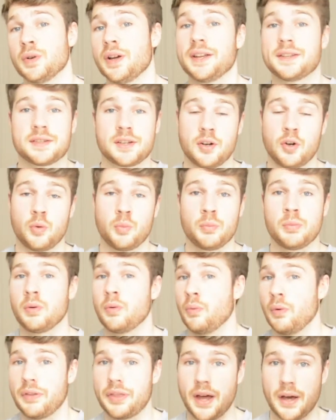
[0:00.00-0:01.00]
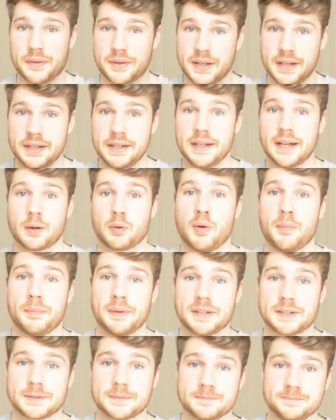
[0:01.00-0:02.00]
at home without any
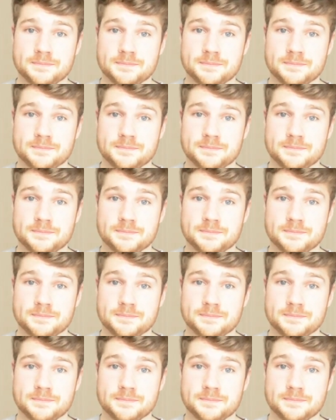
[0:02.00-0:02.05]
equipment.